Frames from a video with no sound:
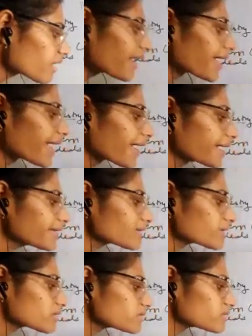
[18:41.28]
and
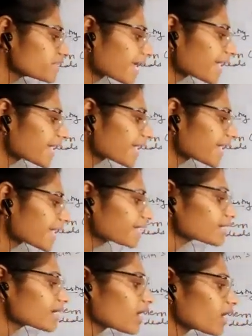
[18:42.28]
there
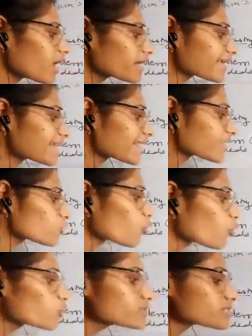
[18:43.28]
are
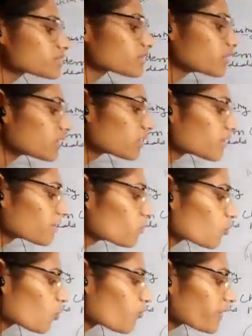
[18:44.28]
electrons
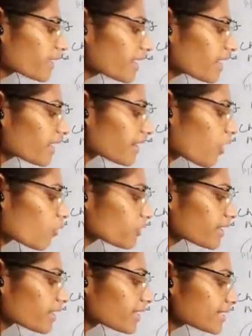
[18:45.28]
moving around
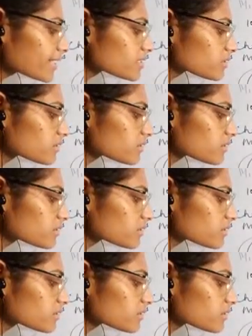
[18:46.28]
it,